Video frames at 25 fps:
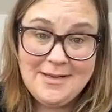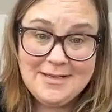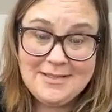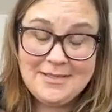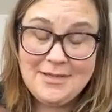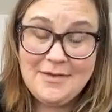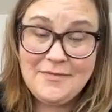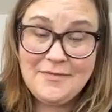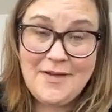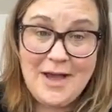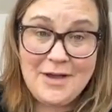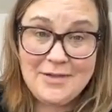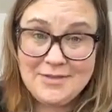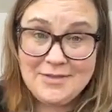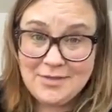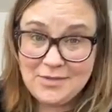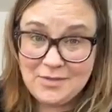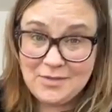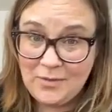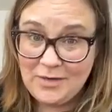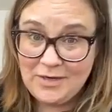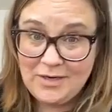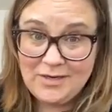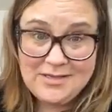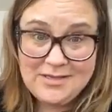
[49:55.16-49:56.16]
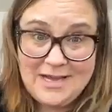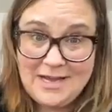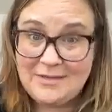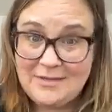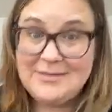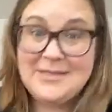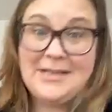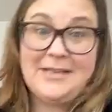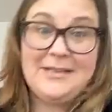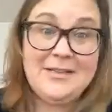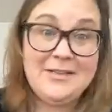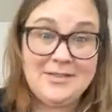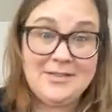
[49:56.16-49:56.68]
So if a house looks weird on the
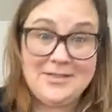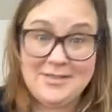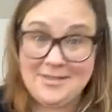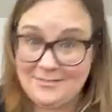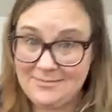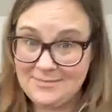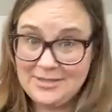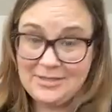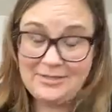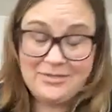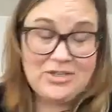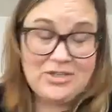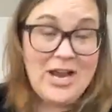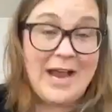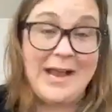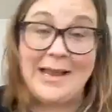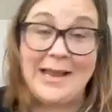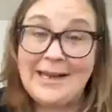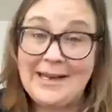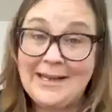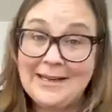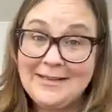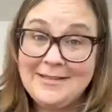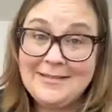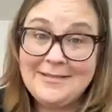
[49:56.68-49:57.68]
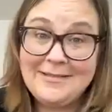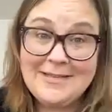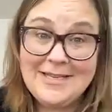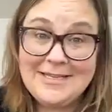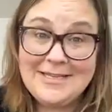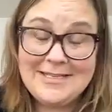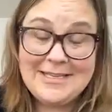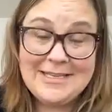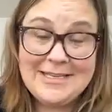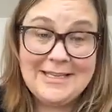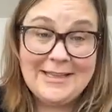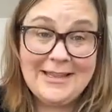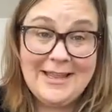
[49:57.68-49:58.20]
outside, they're checking it to
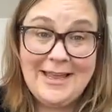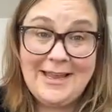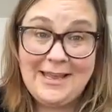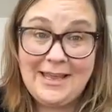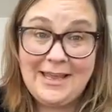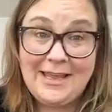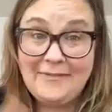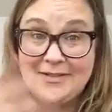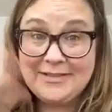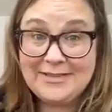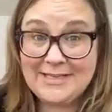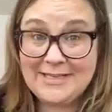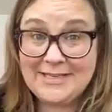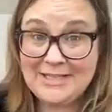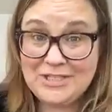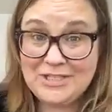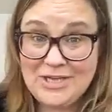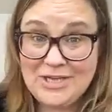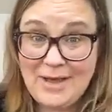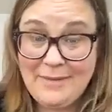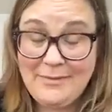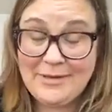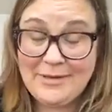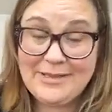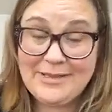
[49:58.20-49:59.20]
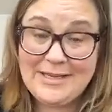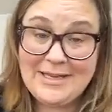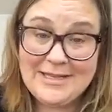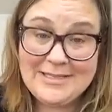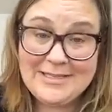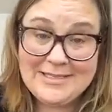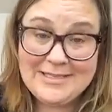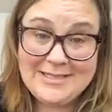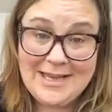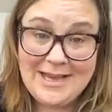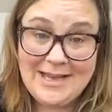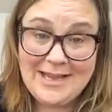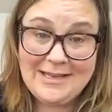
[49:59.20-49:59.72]
see like if it's like a gem on the
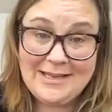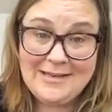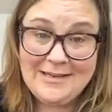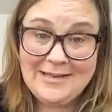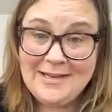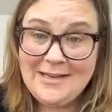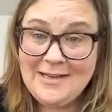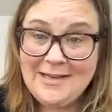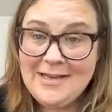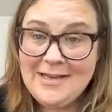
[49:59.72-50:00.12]
inside.